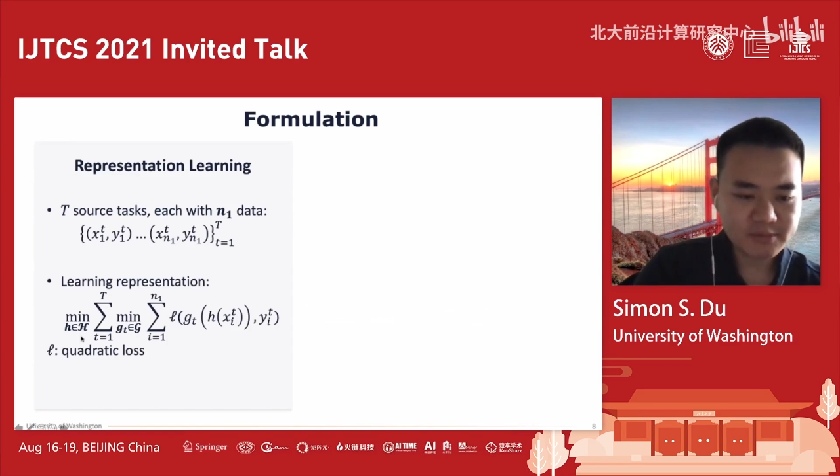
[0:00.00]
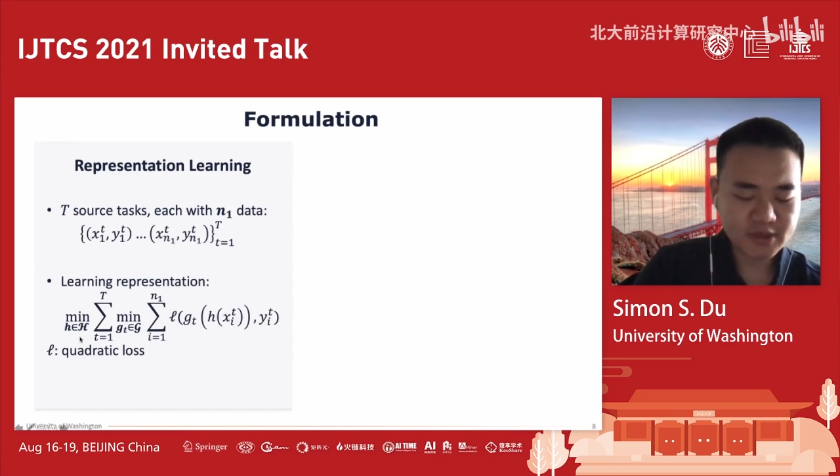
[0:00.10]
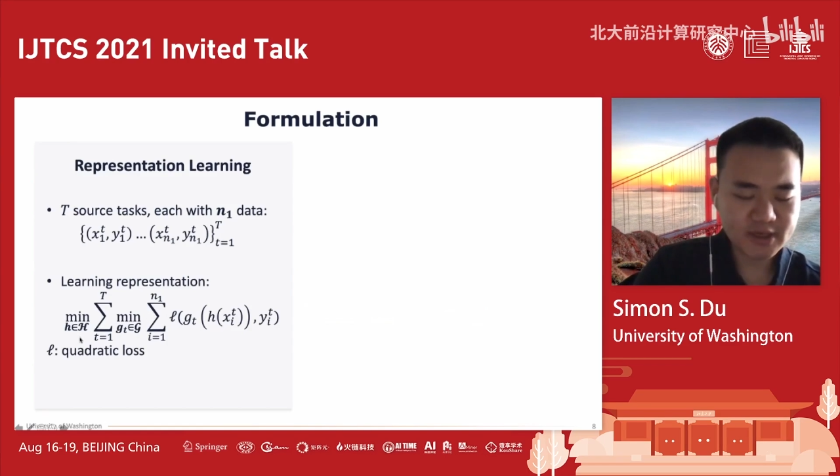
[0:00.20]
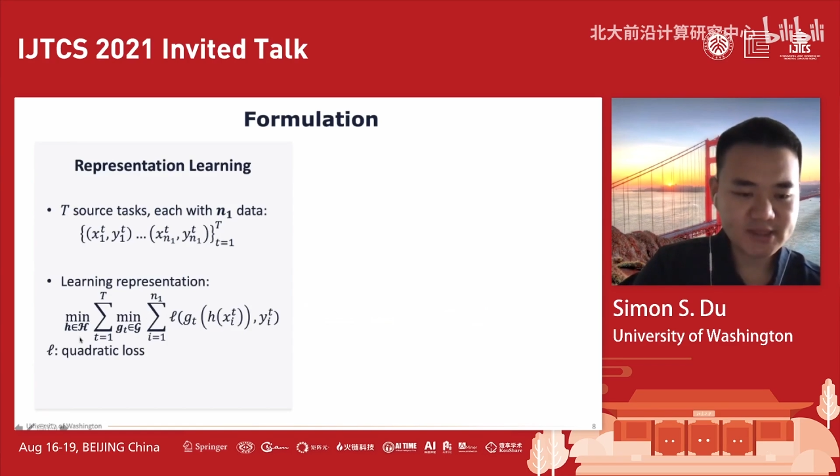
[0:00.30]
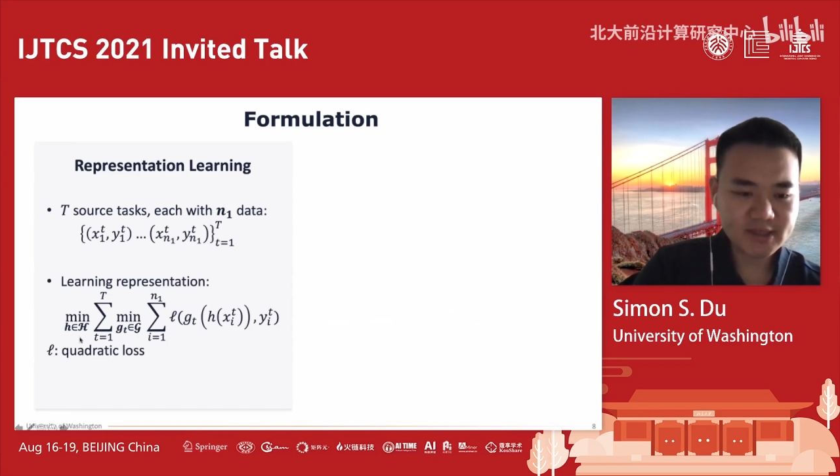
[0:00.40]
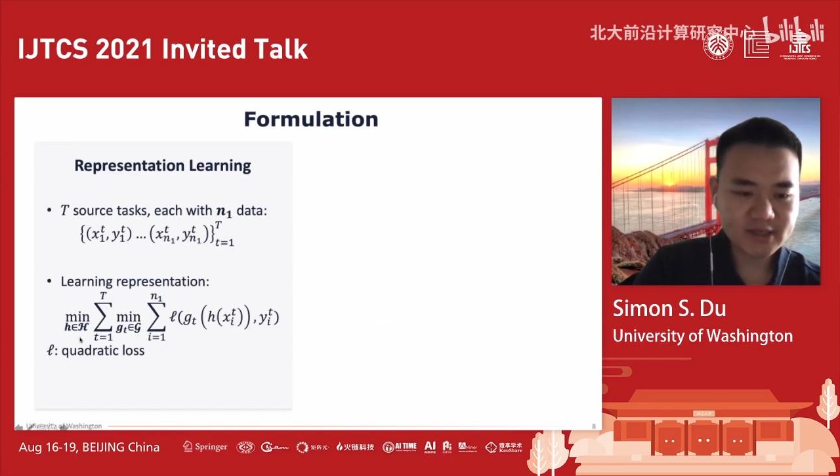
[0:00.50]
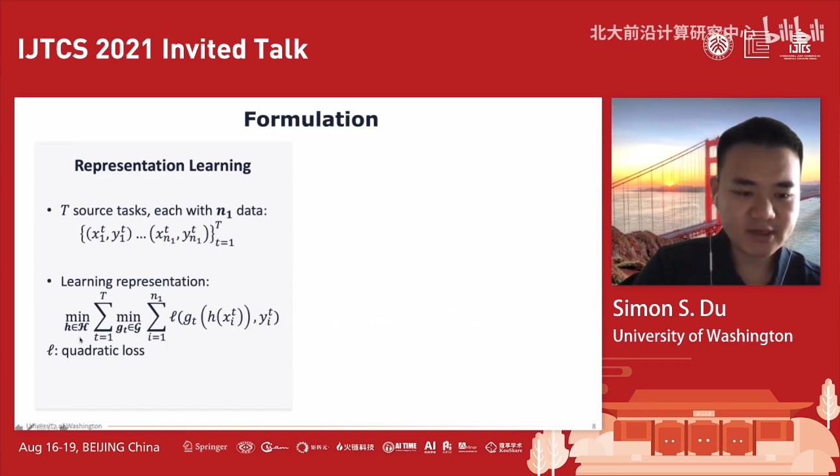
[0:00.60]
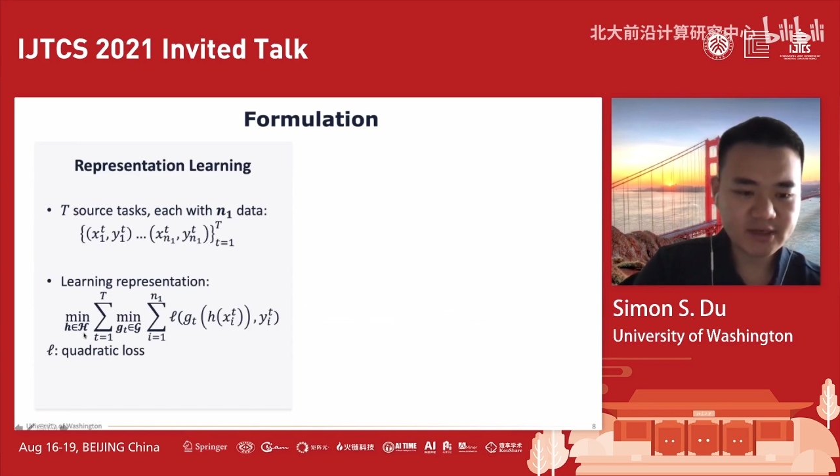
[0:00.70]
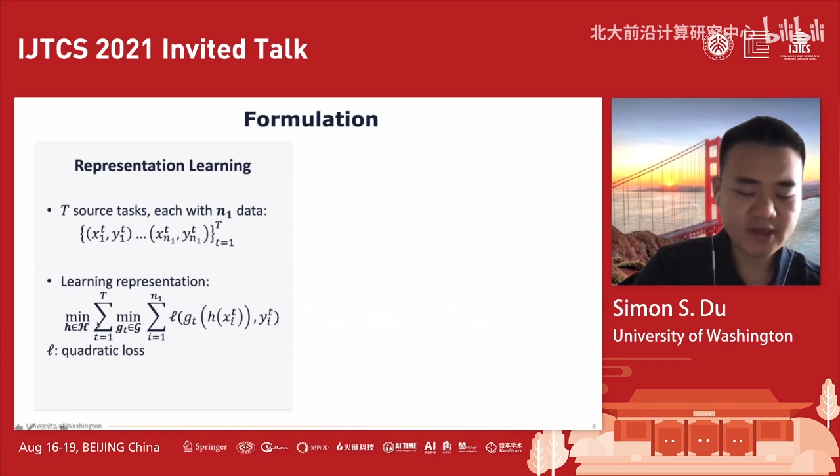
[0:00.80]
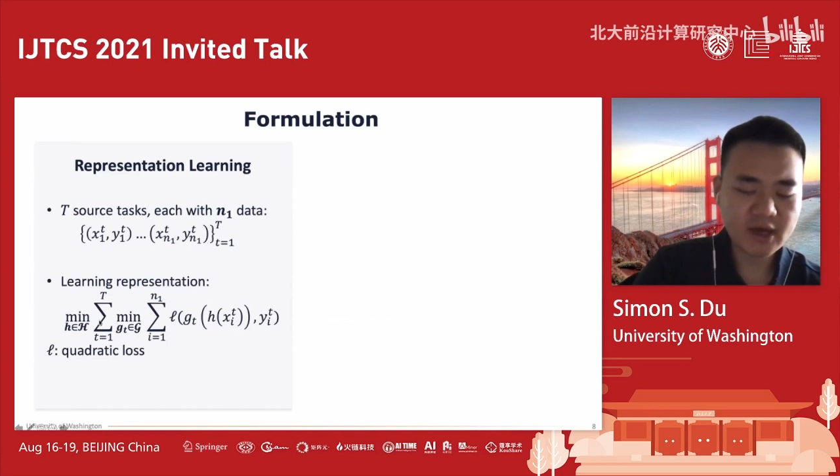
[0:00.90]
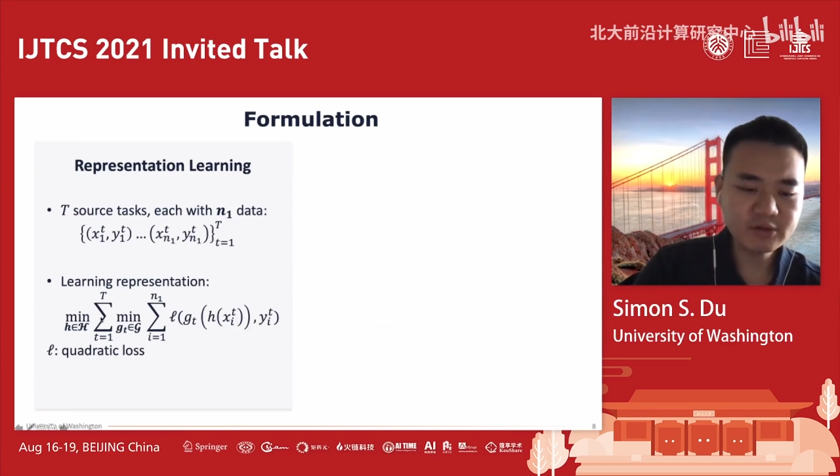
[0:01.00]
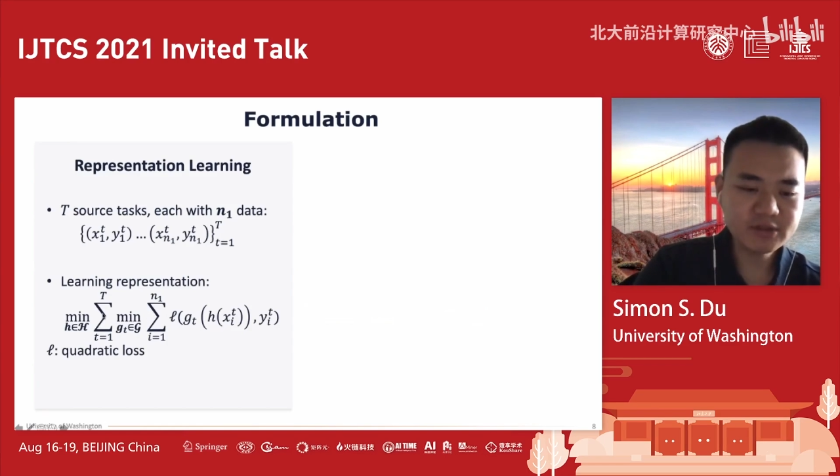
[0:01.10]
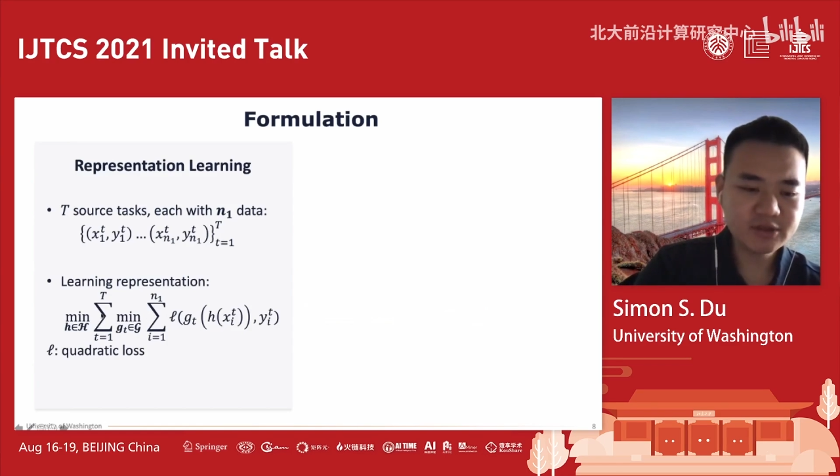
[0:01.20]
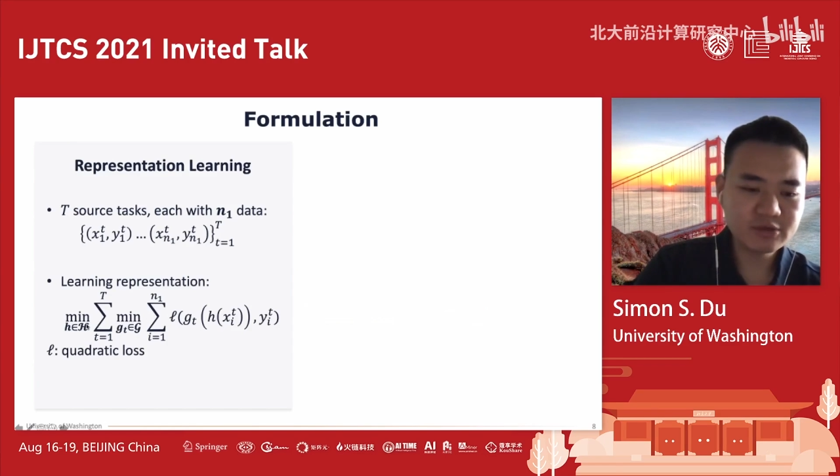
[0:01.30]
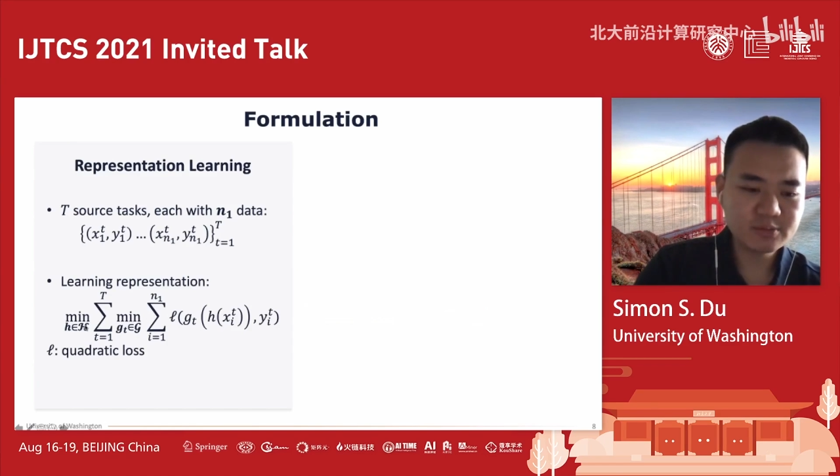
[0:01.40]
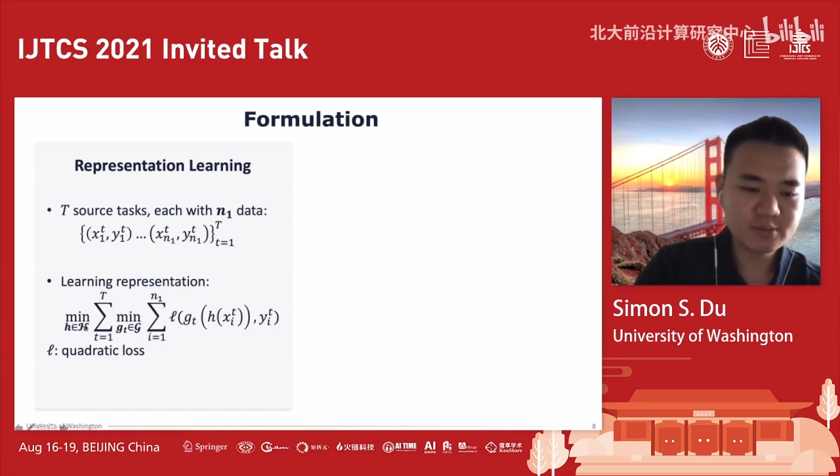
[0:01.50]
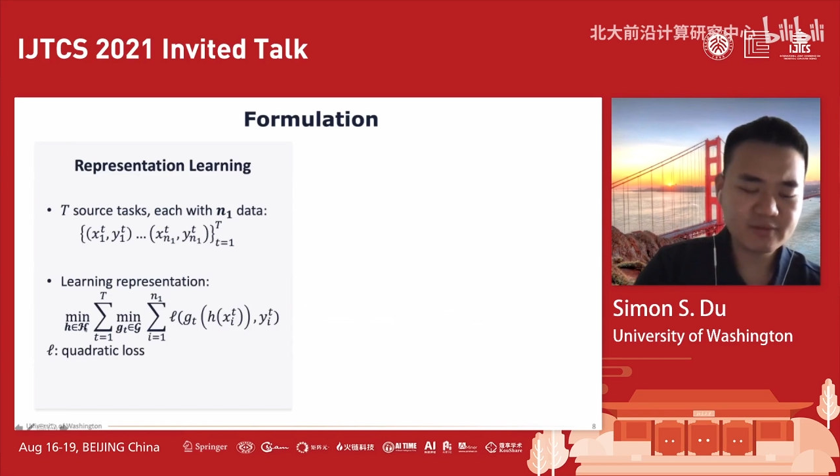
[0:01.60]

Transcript: So you can see here in the outer loop,